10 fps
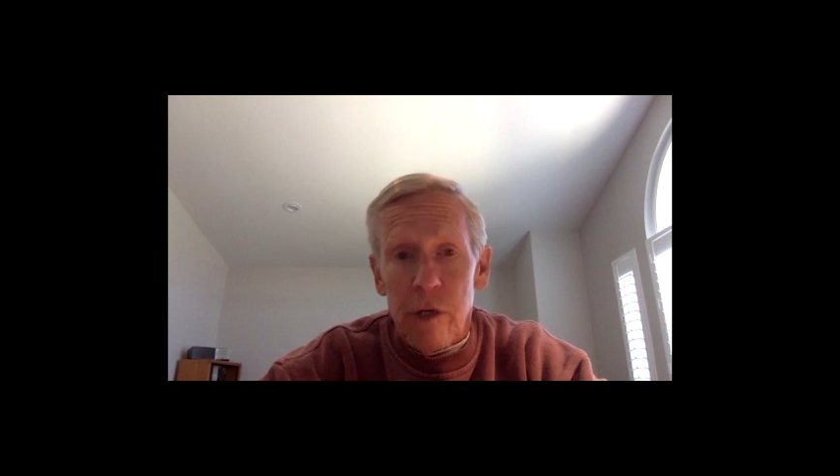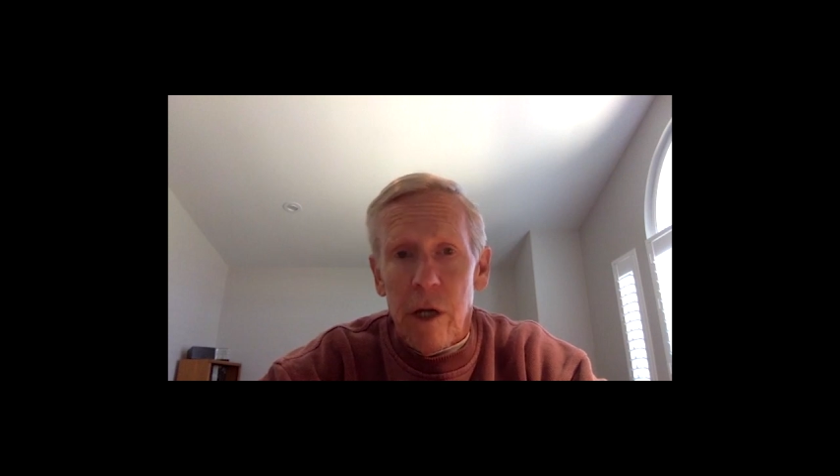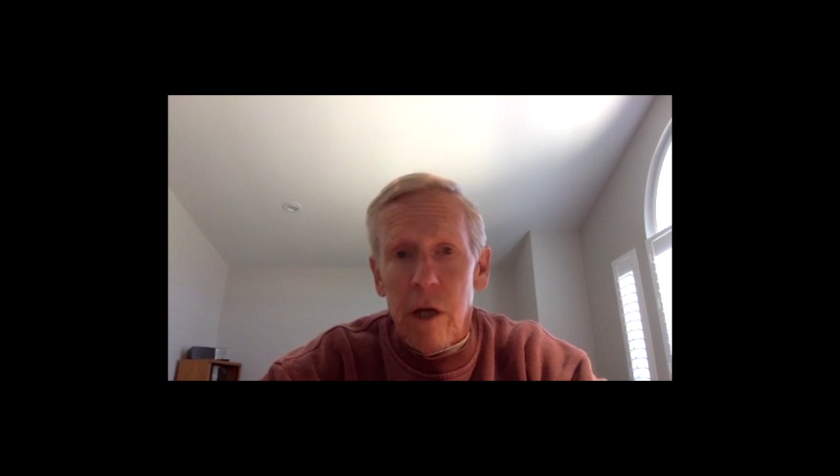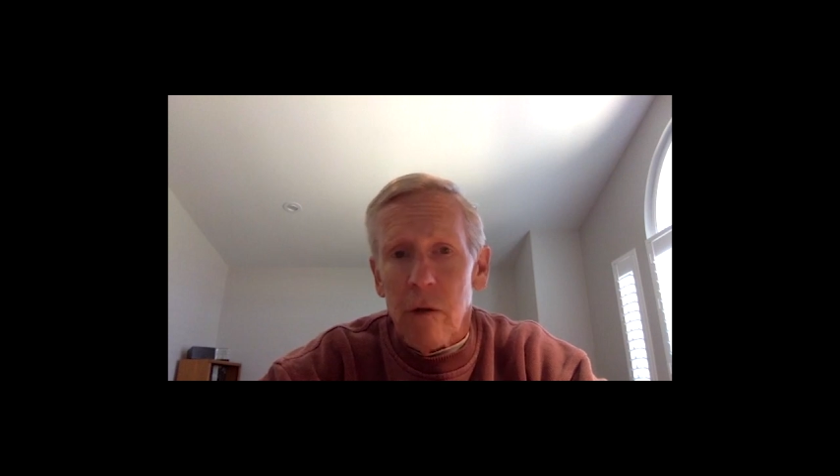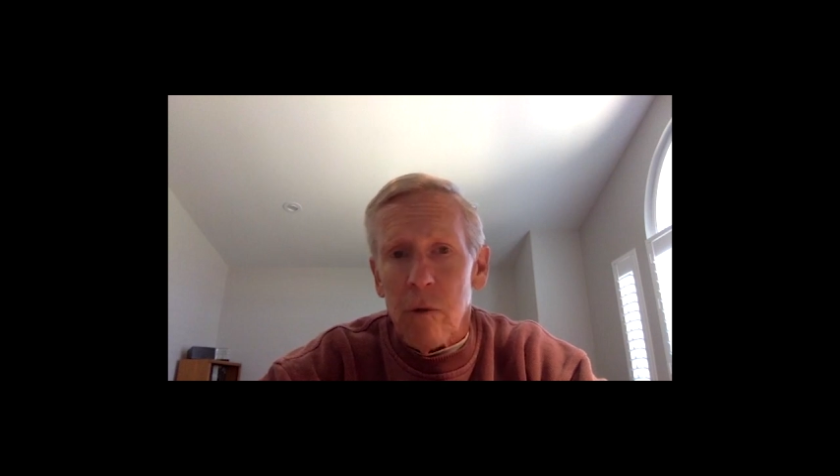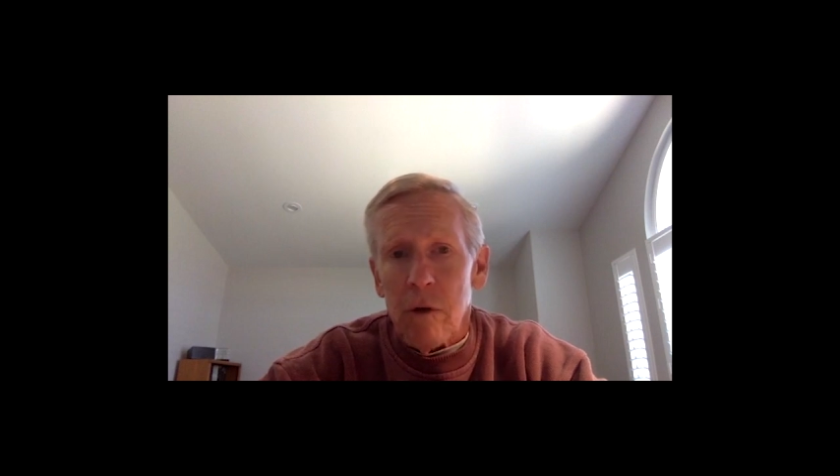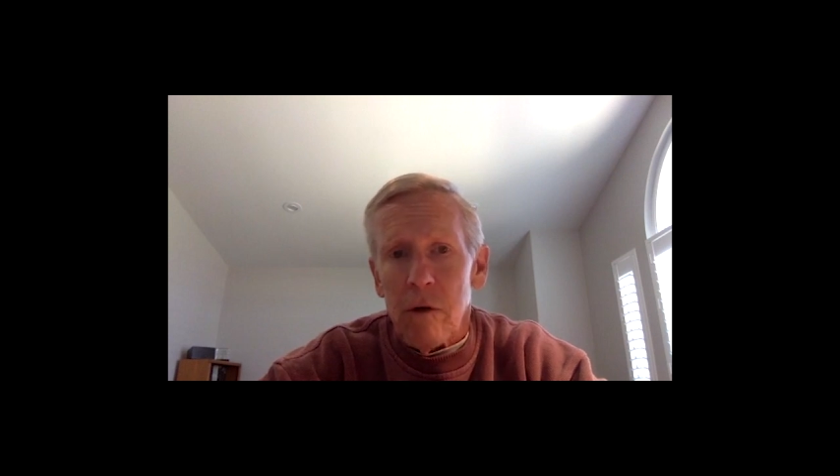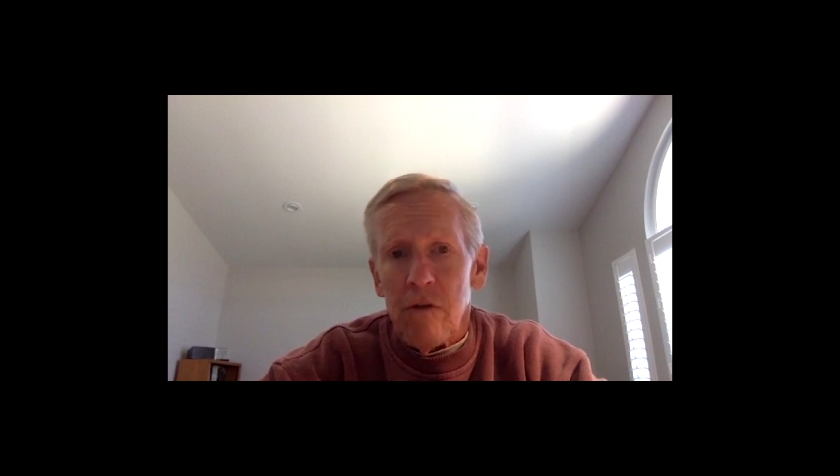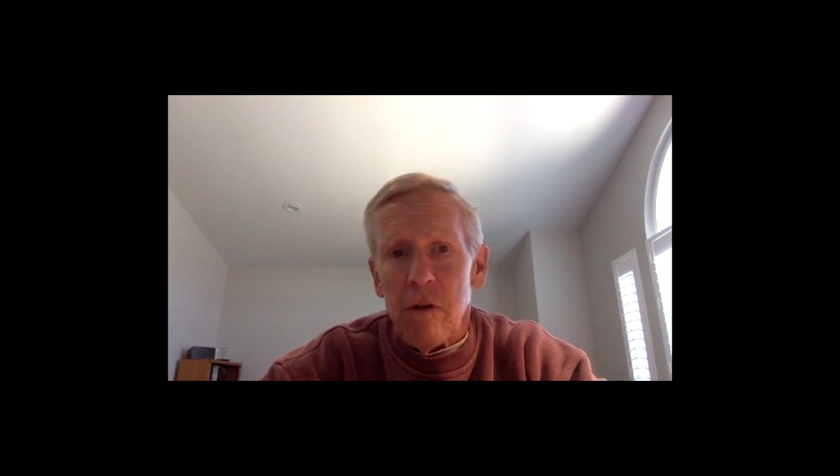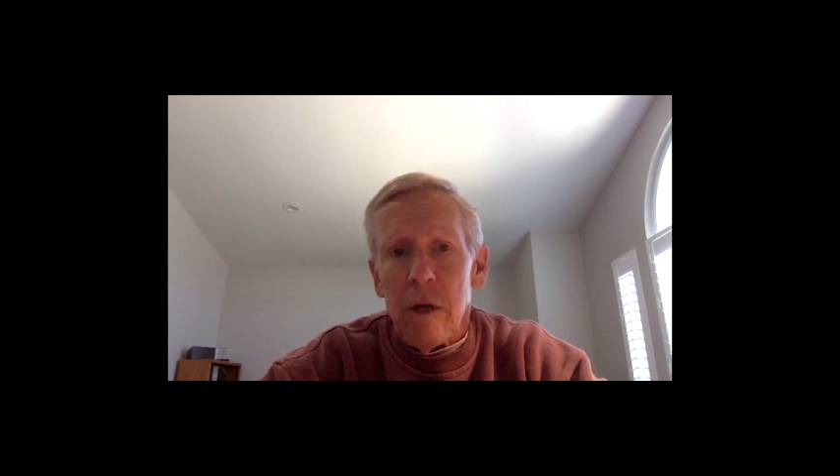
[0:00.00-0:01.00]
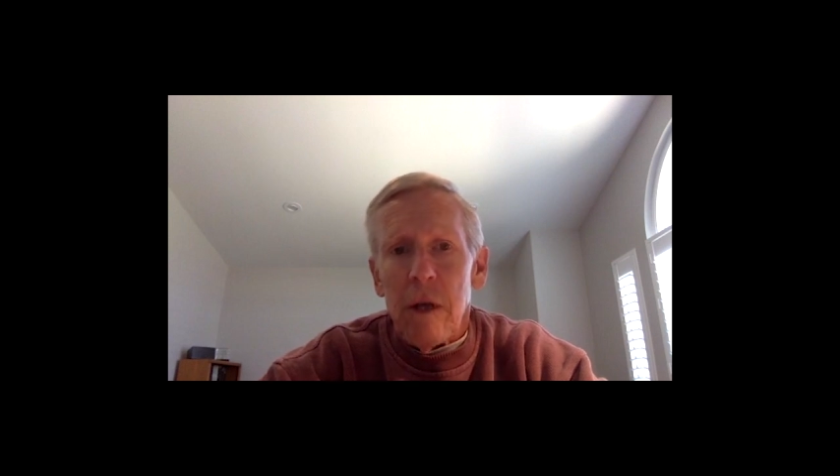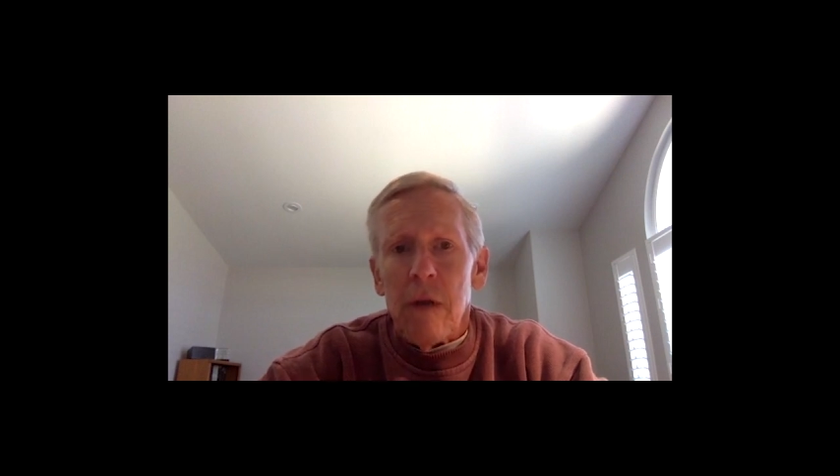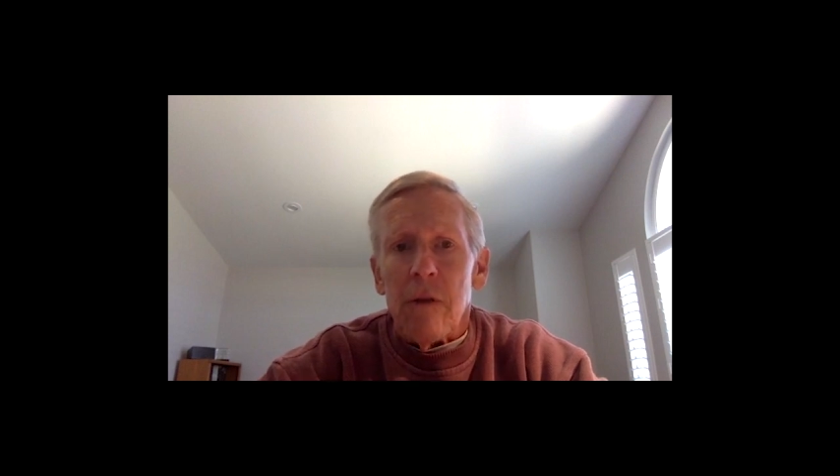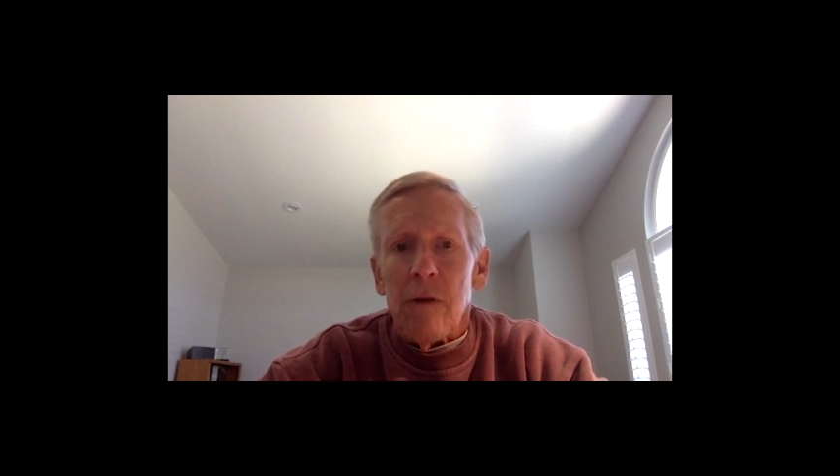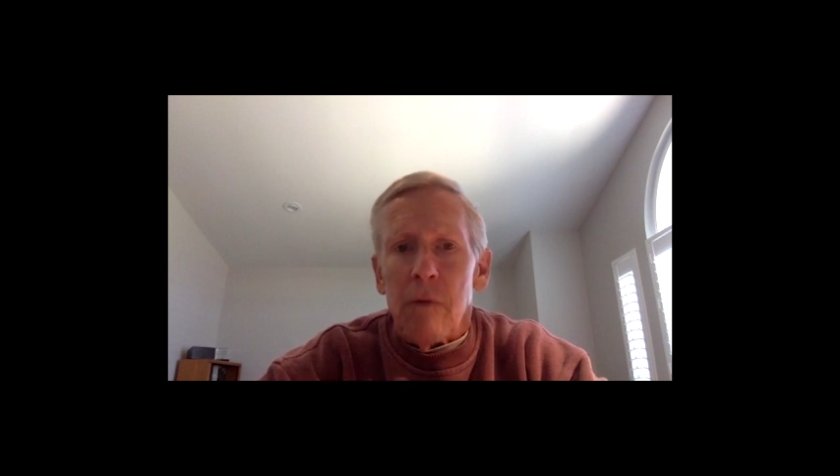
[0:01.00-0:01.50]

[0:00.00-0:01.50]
In other words, the